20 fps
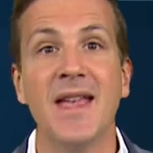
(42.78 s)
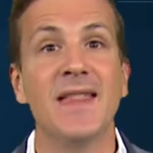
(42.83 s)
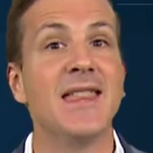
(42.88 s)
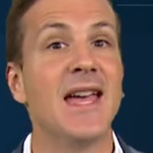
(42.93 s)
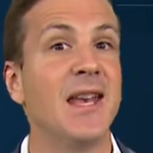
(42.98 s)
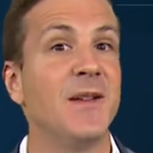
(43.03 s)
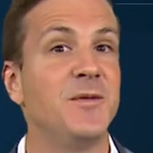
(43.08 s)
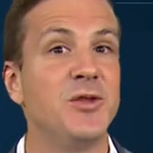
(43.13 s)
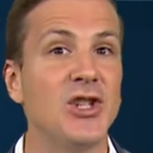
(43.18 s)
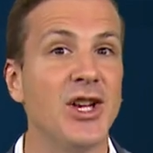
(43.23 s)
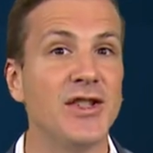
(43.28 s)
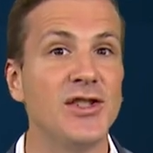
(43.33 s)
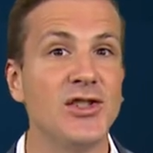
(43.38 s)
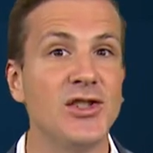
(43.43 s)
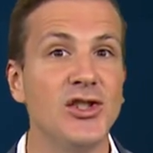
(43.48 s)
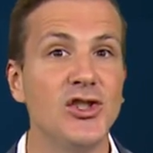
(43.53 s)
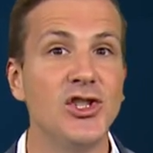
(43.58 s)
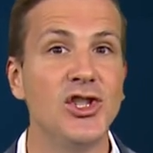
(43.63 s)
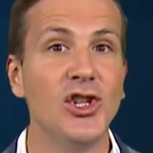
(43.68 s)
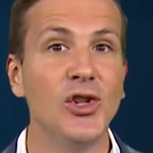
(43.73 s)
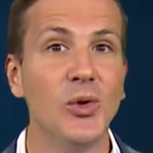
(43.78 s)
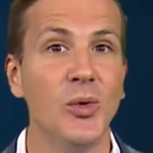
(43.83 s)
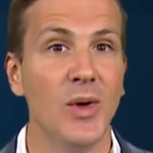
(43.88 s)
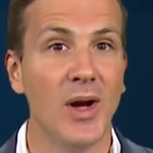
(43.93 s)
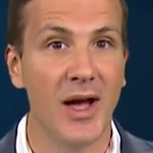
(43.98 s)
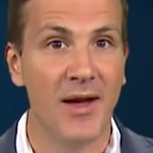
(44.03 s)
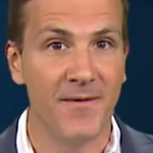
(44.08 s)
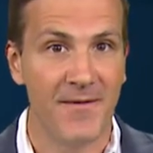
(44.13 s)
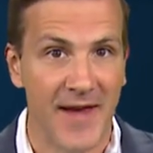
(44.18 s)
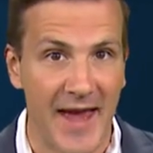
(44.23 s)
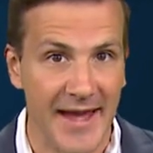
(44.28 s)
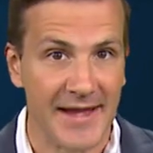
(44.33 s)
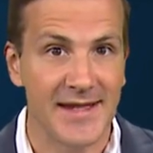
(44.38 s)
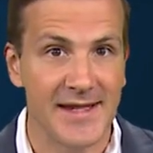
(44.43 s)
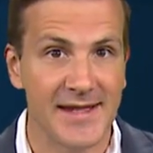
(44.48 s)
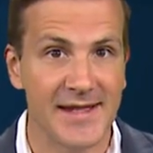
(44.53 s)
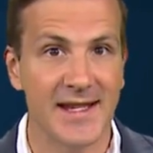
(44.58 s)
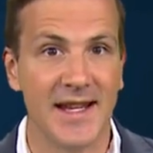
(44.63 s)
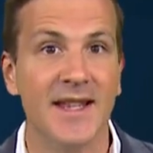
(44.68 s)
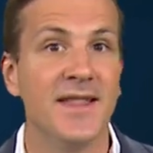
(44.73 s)
that if just two
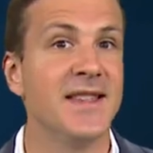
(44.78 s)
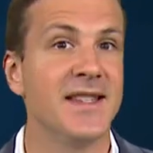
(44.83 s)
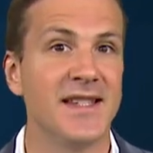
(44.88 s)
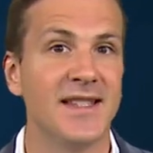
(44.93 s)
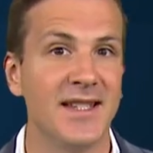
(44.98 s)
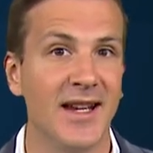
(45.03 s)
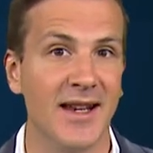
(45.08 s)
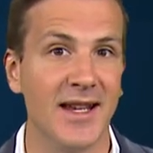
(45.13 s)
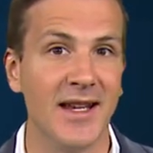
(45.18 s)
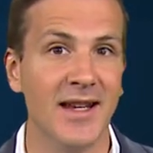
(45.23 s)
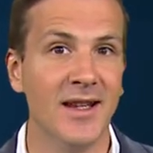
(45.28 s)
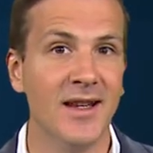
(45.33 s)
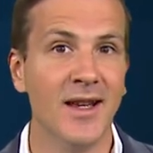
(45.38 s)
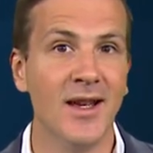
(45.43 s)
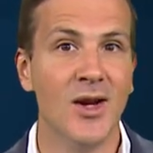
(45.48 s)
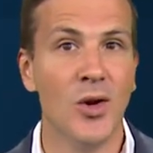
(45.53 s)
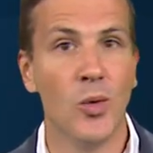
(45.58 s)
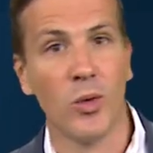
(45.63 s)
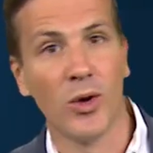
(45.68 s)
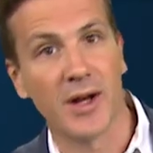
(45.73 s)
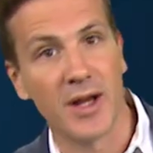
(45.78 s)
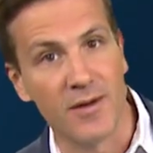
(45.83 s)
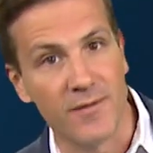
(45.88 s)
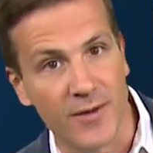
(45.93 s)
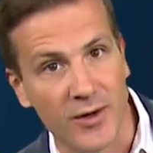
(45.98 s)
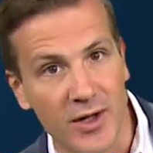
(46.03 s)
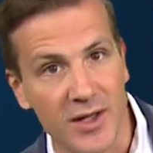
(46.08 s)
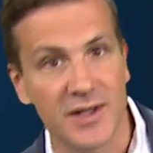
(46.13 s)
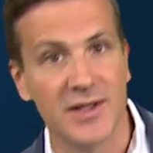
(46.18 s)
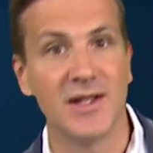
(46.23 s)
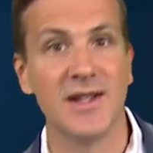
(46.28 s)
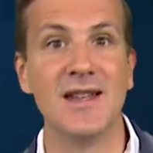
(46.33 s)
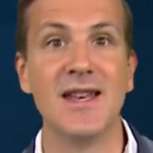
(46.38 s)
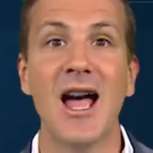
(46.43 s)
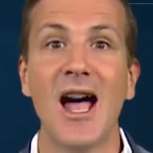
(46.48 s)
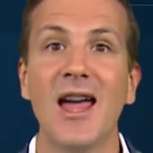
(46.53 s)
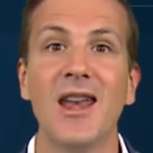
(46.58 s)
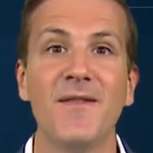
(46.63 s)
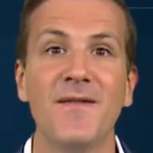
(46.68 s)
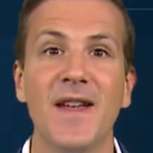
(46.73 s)
events in the study were converted to
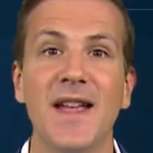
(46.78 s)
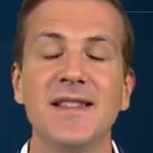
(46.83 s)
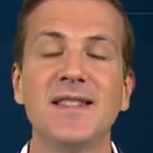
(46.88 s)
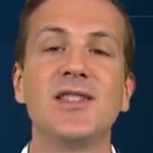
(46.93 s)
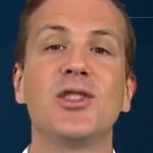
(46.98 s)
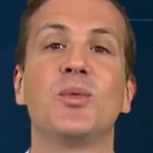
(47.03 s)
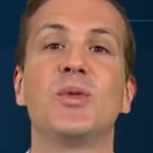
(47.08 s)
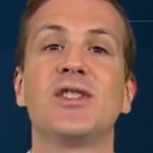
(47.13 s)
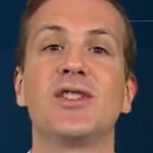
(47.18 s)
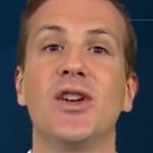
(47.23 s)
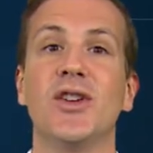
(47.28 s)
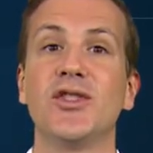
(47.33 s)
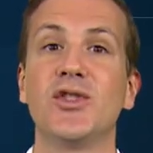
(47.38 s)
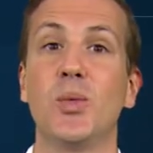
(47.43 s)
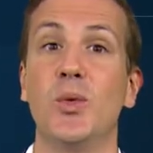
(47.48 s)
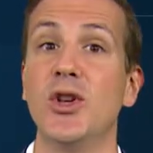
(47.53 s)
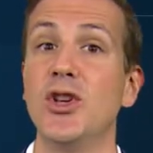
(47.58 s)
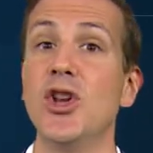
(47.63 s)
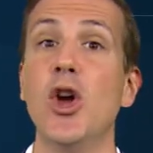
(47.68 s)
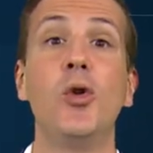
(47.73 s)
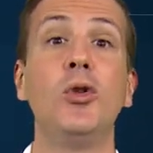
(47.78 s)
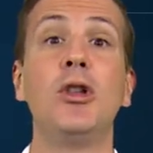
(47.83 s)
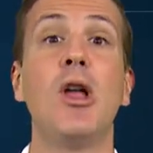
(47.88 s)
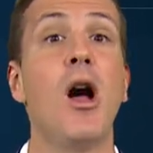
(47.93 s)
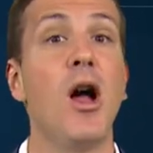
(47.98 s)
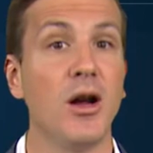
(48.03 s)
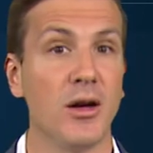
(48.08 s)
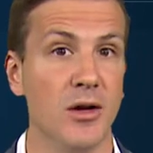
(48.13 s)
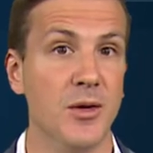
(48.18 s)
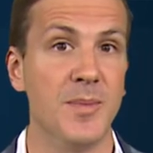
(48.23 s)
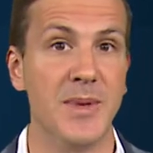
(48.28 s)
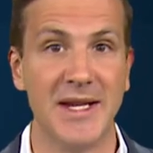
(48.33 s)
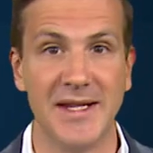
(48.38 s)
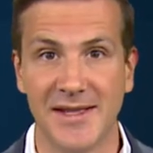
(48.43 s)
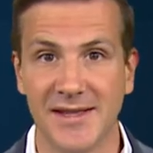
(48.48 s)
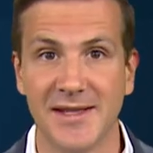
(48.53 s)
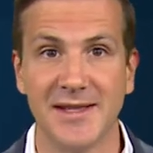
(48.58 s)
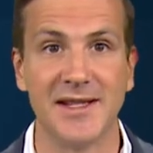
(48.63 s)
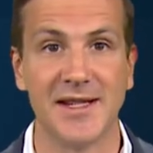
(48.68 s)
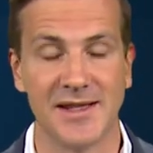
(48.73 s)
non-events, the results would no longer be
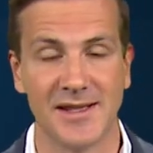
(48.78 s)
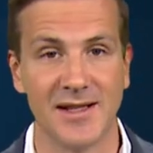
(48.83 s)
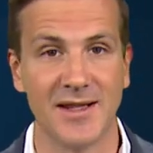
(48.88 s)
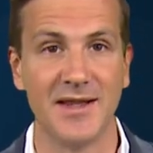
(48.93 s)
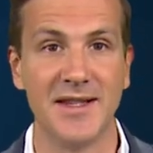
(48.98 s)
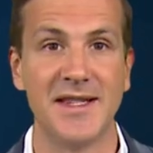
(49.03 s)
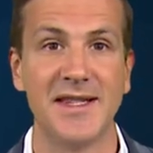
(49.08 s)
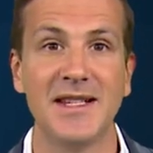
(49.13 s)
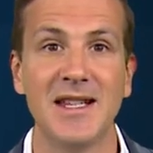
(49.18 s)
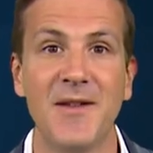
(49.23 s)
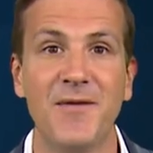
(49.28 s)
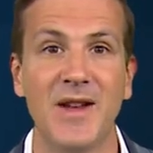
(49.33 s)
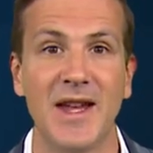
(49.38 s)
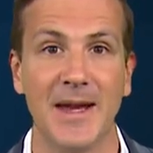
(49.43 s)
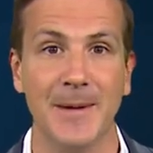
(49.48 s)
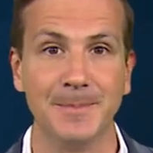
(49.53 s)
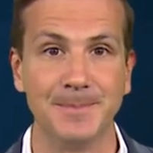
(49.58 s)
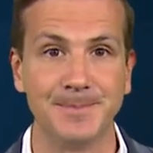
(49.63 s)
statistically significant.